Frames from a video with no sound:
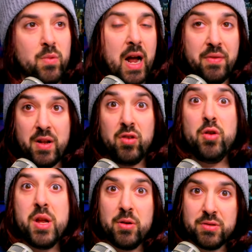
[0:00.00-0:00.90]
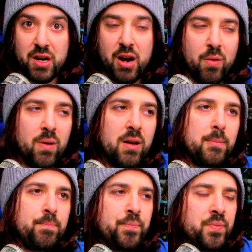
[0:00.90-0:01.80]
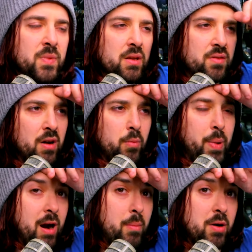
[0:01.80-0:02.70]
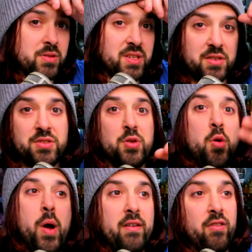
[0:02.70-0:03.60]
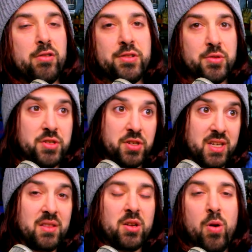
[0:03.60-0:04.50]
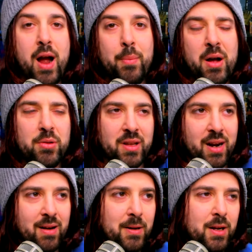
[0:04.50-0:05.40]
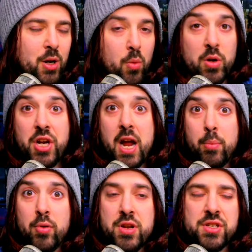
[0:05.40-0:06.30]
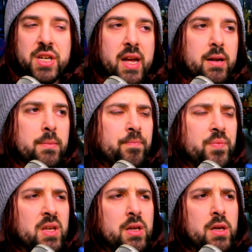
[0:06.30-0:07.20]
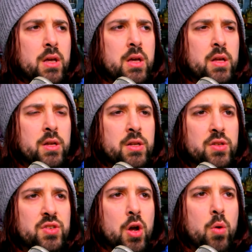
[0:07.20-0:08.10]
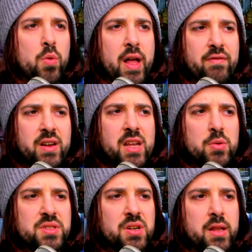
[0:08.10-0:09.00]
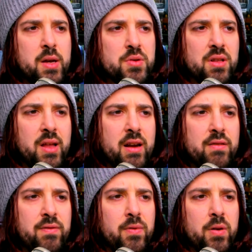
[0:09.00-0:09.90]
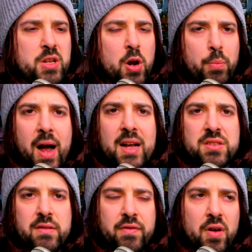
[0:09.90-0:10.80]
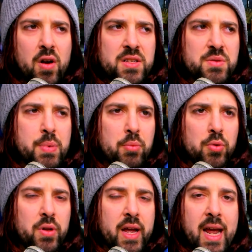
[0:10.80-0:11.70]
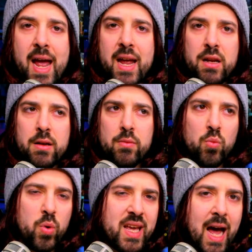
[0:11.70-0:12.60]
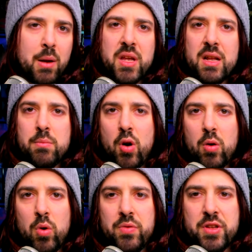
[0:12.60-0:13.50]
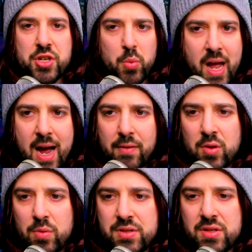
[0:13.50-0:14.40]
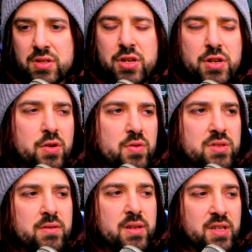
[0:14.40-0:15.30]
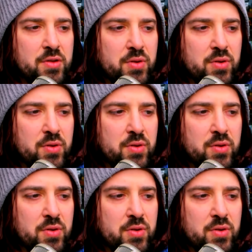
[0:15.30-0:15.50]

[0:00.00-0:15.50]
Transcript: I think two years ago. So Paramount's like screw anniversaries, just get the crap out there, which I appreciate. So that video was done. There was a lot of you know positive thoughts. People were like, "Hey, we got to be getting part one this year. We have to. This is good news, etc.,